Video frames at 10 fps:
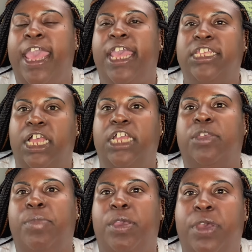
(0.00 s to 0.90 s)
is
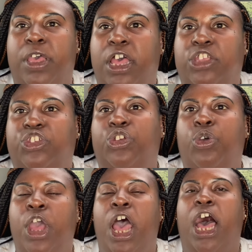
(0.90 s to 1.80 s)
unto me, because
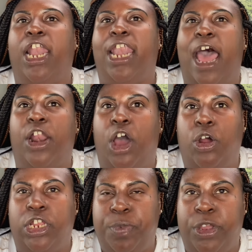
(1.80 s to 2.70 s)
you allow the
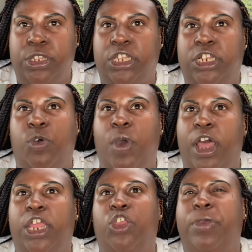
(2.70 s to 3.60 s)
Holy Spirit to
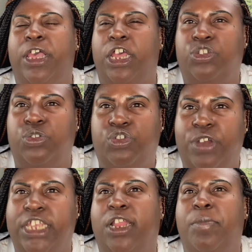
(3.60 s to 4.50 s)
dwell in you, because you
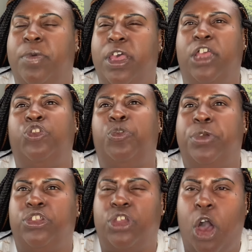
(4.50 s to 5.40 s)
trust in me, because you
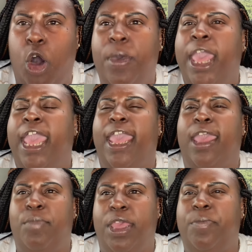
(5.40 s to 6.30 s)
put your hope
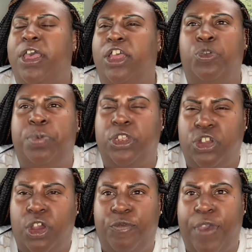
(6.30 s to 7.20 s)
in me, because you put
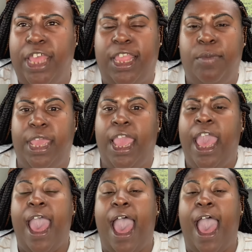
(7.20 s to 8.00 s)
your faith in me,